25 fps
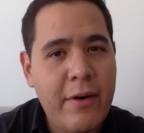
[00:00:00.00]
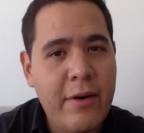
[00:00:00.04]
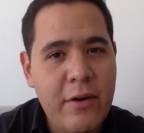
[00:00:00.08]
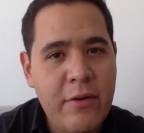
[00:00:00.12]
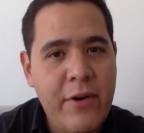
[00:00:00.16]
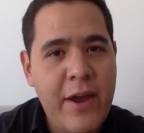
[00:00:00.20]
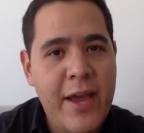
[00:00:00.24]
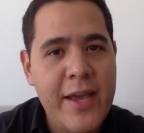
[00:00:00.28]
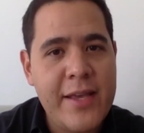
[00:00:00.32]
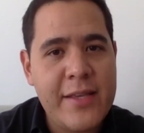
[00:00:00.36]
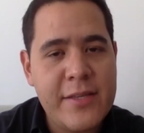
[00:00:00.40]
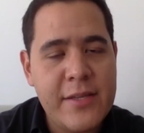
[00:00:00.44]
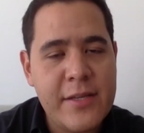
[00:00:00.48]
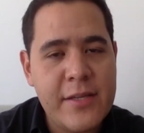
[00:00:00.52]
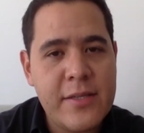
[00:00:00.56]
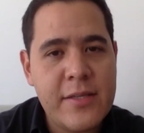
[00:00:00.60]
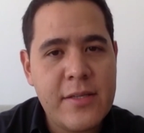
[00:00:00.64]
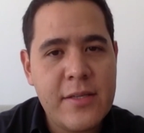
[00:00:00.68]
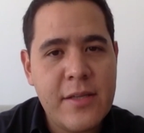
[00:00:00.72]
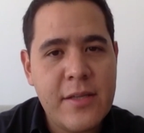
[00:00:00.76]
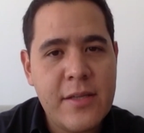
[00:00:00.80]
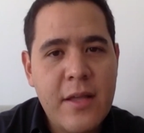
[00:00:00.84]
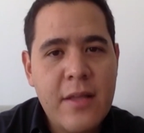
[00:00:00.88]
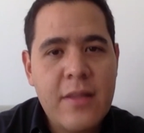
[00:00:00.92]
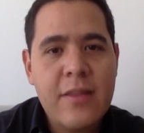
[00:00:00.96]

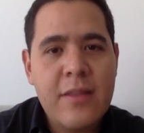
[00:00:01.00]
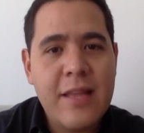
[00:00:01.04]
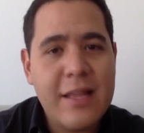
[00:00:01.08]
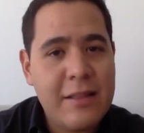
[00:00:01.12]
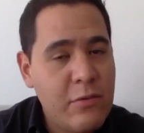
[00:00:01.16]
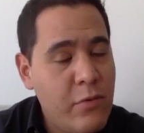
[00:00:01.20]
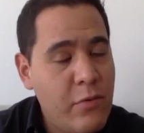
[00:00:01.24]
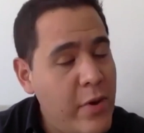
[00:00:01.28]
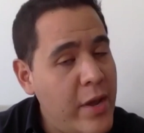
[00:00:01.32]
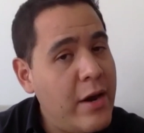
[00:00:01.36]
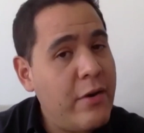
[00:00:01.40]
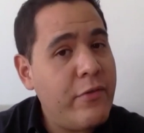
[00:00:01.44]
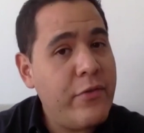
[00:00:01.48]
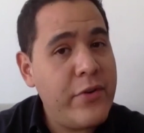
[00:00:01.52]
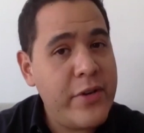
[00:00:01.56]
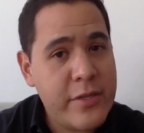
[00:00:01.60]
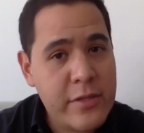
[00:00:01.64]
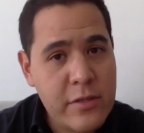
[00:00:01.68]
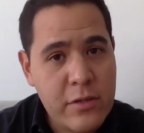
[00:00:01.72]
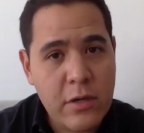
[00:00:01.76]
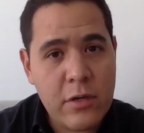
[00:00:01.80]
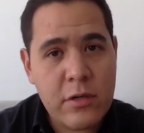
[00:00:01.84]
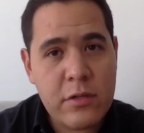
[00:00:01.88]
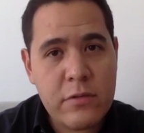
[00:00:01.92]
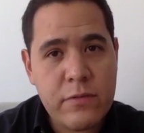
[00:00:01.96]
crisis, that we are
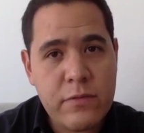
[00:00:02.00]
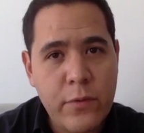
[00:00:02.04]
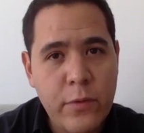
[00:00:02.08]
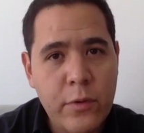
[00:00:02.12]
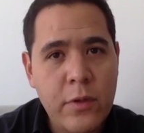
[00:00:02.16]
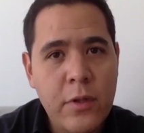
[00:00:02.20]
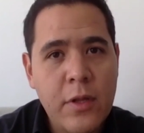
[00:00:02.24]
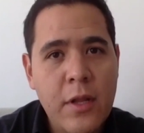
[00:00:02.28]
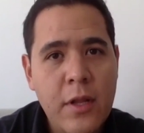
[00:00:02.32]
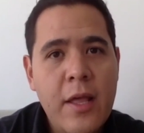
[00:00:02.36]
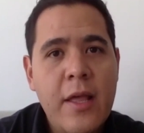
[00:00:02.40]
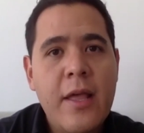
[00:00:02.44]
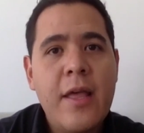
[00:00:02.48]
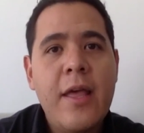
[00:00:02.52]
resourceful,